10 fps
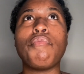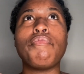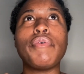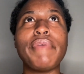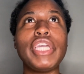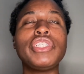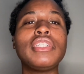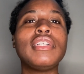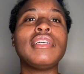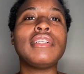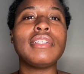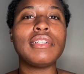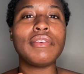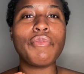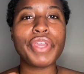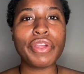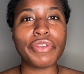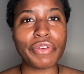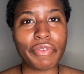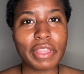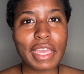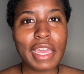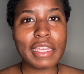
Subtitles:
But make sure when you're doing that,